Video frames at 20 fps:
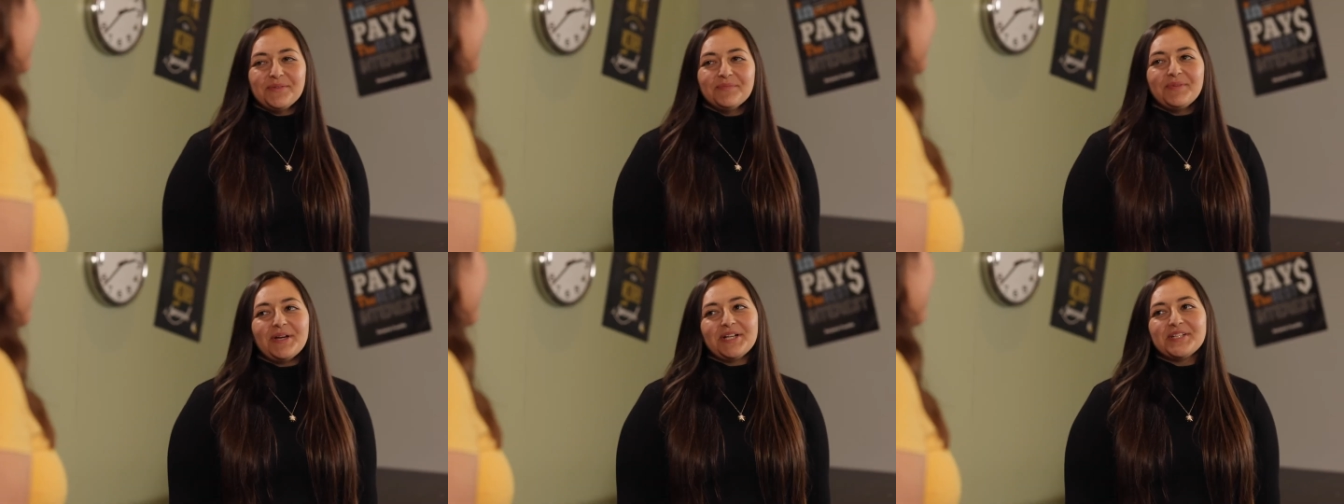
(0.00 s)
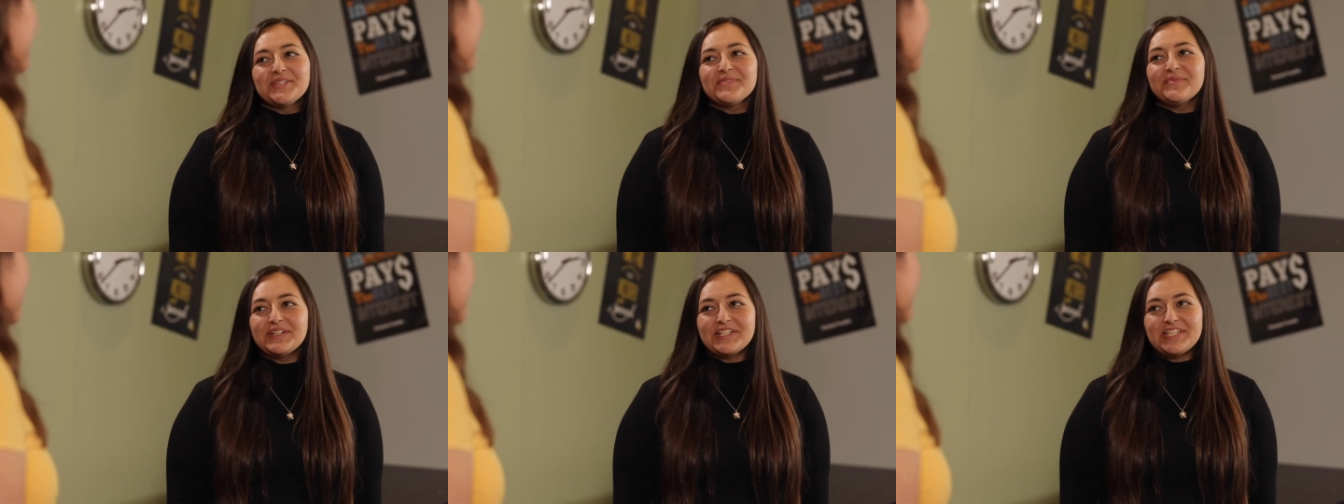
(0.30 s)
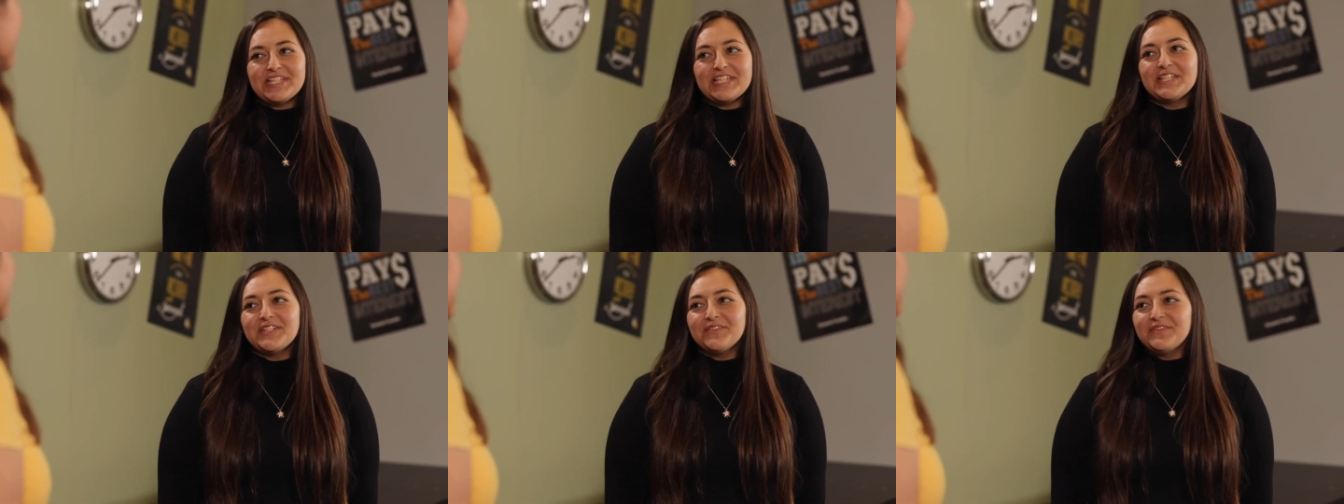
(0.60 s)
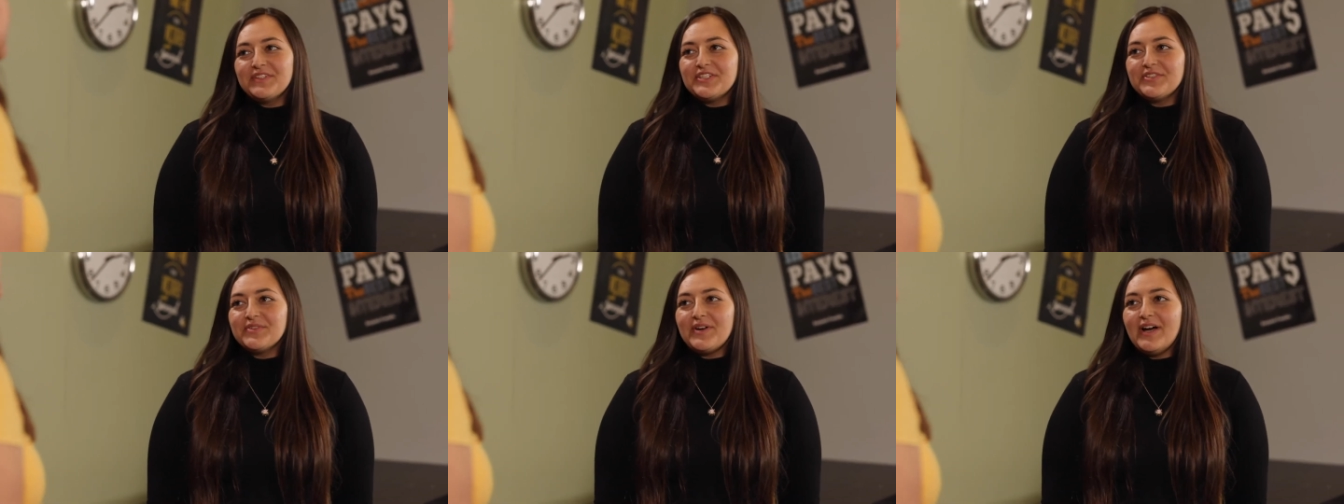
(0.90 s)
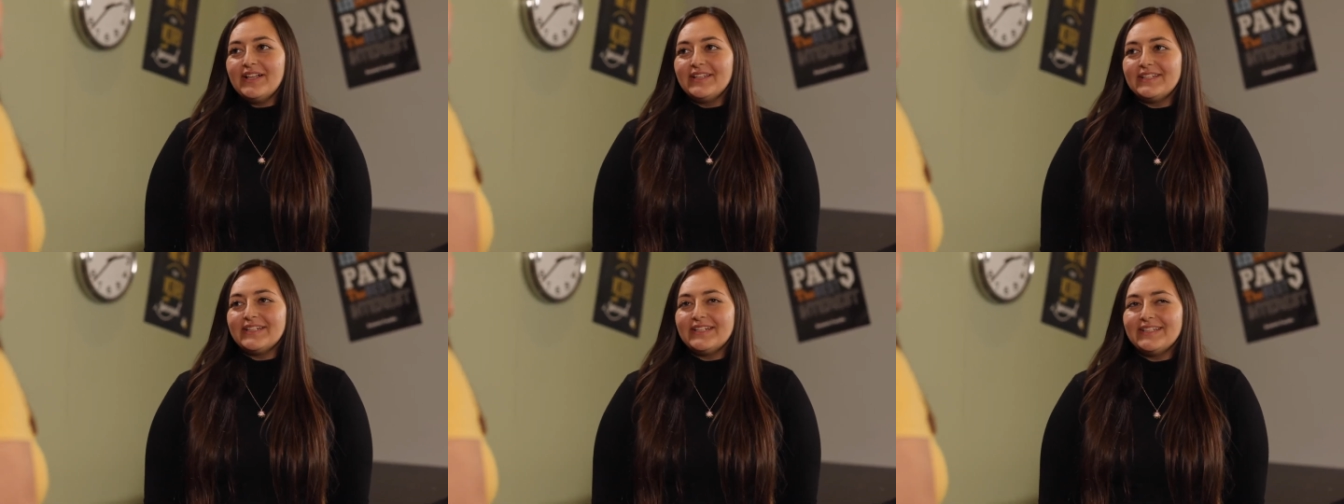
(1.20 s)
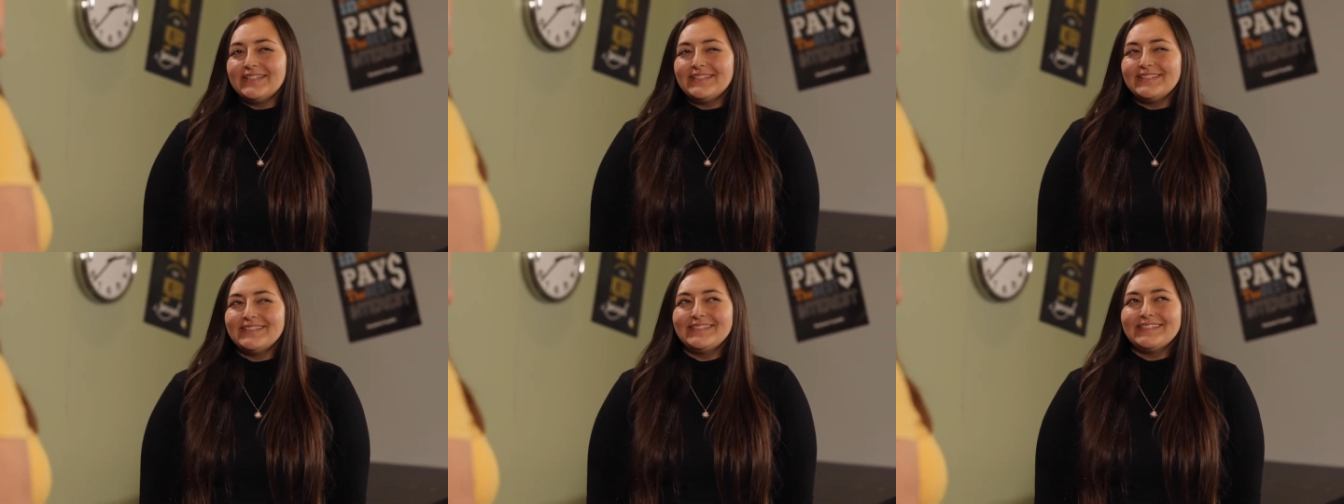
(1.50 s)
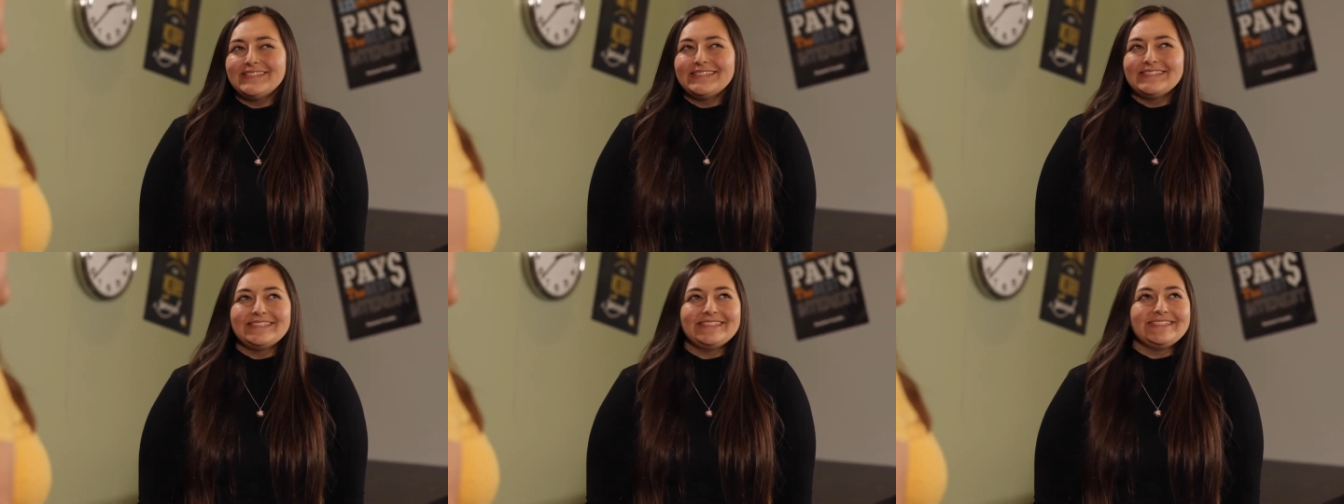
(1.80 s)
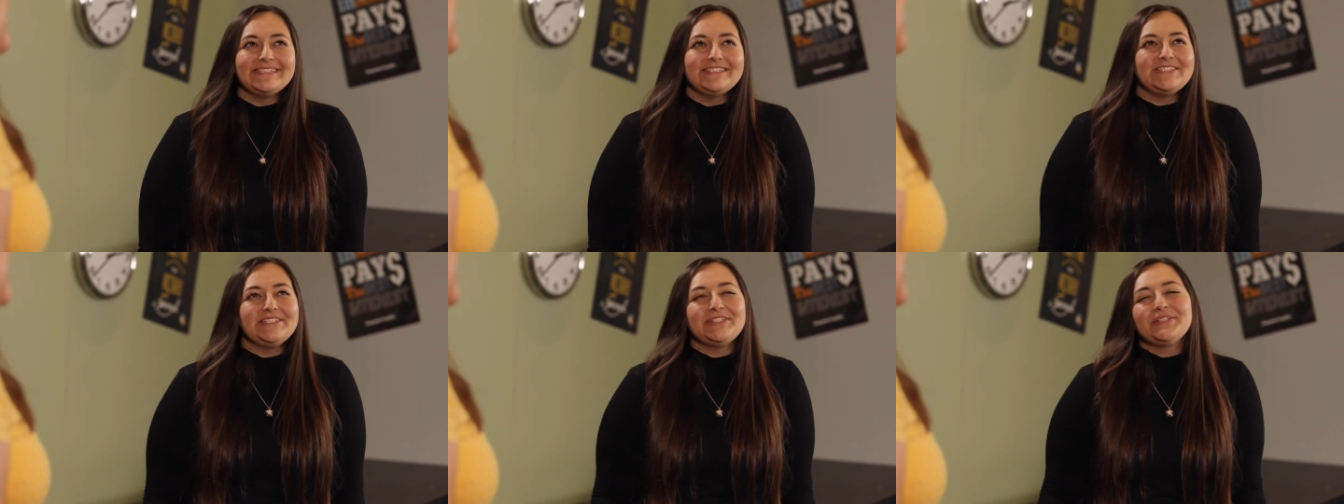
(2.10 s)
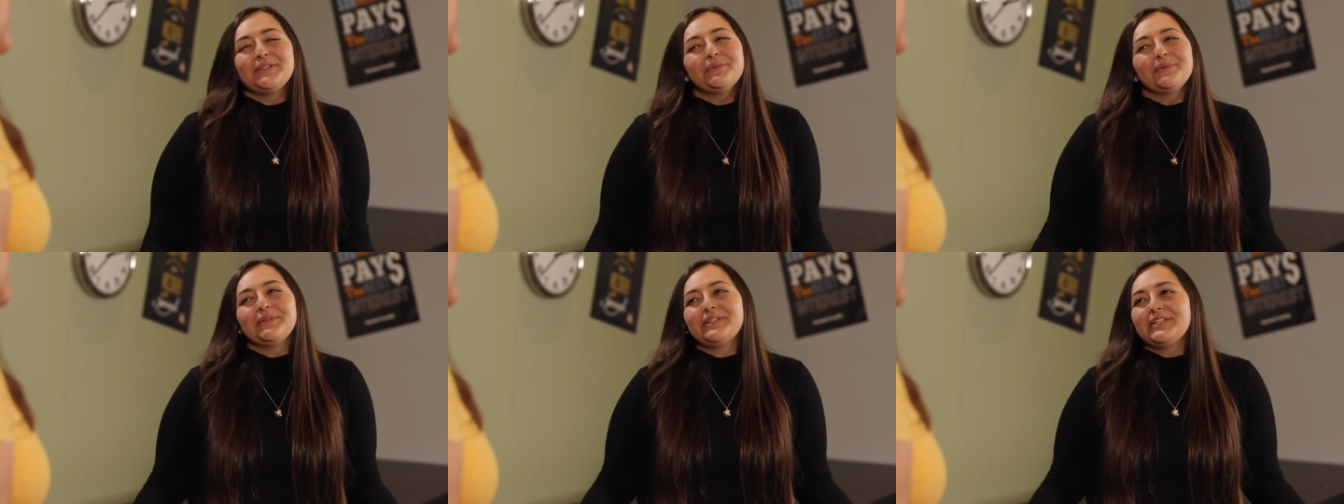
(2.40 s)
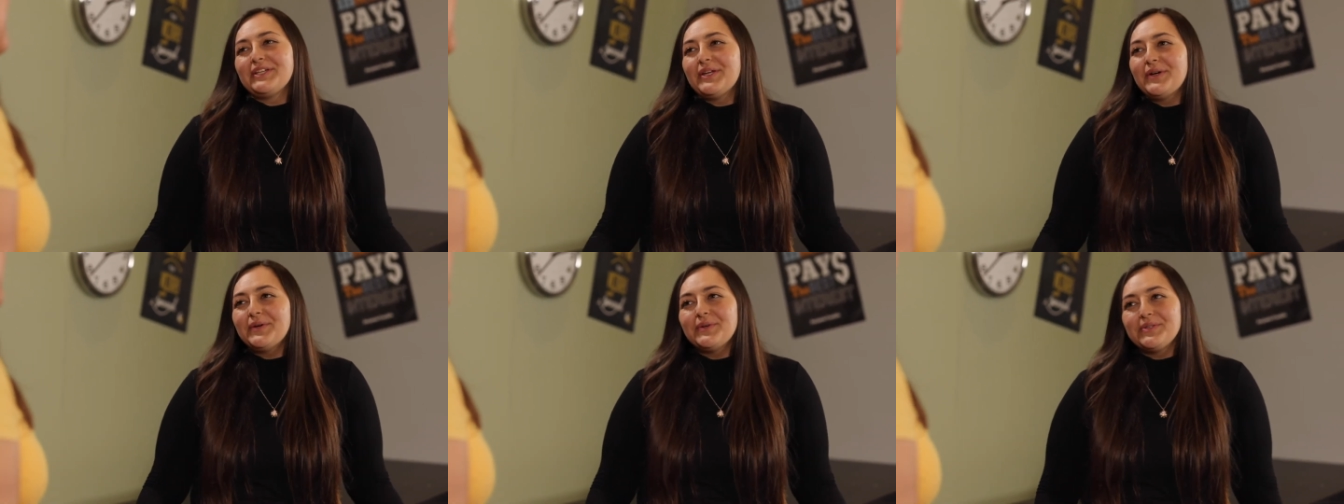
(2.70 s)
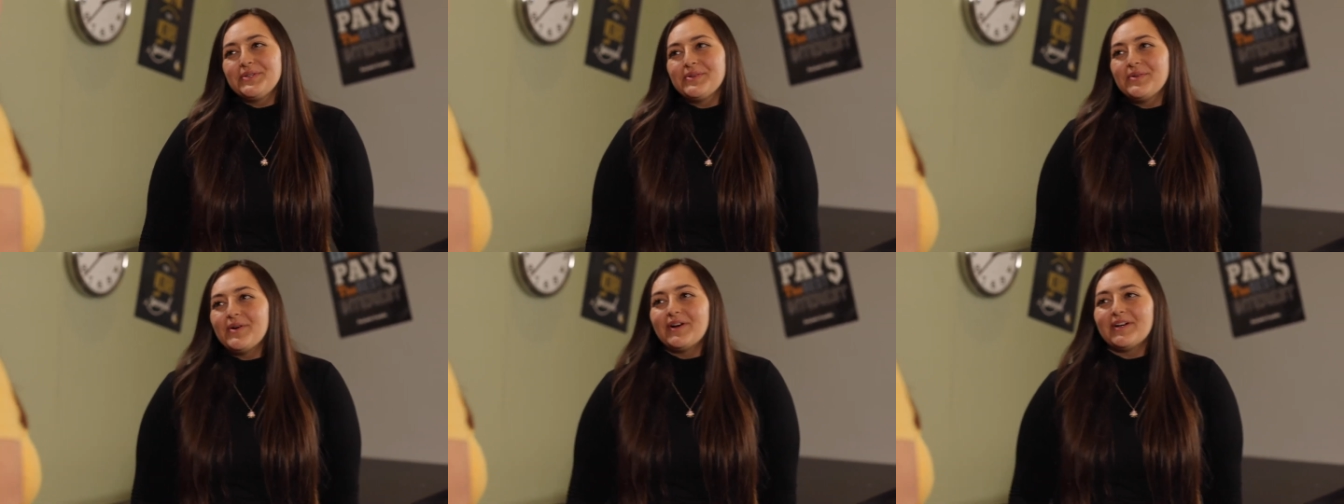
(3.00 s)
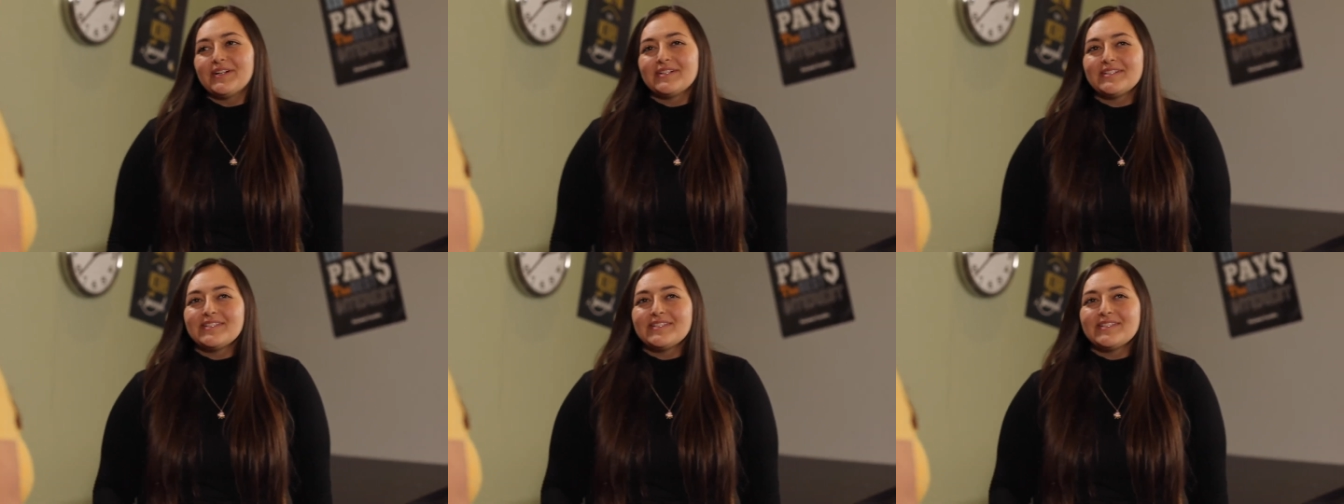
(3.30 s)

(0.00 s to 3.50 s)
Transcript: your parents preach individuality, you don't really know who you are,